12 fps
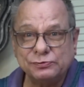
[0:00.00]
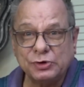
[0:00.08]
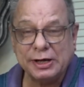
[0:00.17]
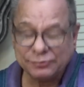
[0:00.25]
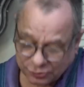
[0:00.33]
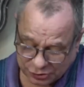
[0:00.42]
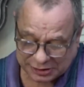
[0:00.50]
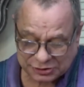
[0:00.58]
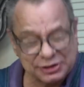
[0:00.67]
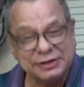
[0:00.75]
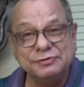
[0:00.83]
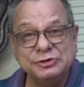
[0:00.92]
after
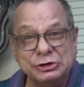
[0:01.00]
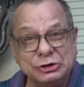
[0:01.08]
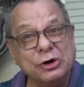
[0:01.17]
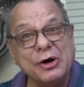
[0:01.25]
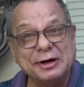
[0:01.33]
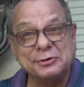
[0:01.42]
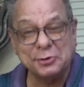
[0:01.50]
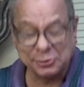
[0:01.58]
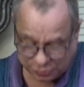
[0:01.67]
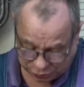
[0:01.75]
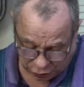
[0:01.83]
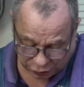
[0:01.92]
Thanksgiving, you know how to
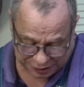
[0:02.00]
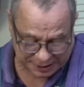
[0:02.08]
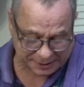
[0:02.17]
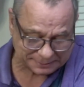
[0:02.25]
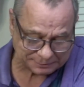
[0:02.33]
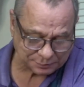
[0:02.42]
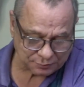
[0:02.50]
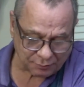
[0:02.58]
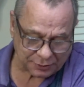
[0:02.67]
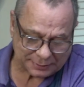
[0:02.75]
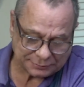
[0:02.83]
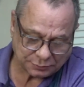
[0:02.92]
roast turkey.
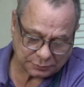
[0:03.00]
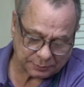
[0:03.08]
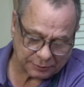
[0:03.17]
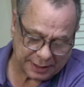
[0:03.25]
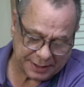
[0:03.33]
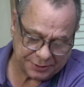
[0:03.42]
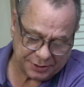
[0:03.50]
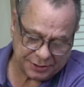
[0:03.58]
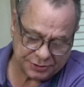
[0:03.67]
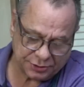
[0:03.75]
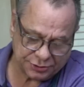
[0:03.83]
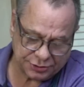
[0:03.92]
And
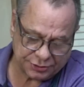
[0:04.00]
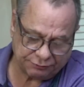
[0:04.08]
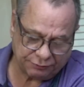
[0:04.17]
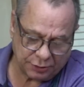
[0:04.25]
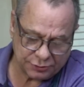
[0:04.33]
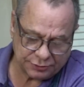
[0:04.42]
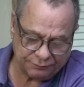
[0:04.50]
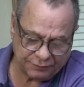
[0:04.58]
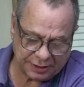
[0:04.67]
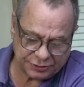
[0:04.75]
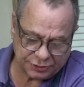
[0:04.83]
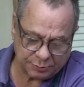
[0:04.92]
these are just frozen
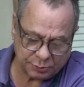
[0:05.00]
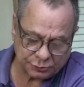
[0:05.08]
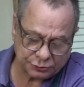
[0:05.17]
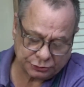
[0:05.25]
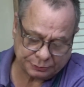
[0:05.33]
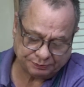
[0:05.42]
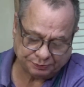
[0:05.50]
vegetables.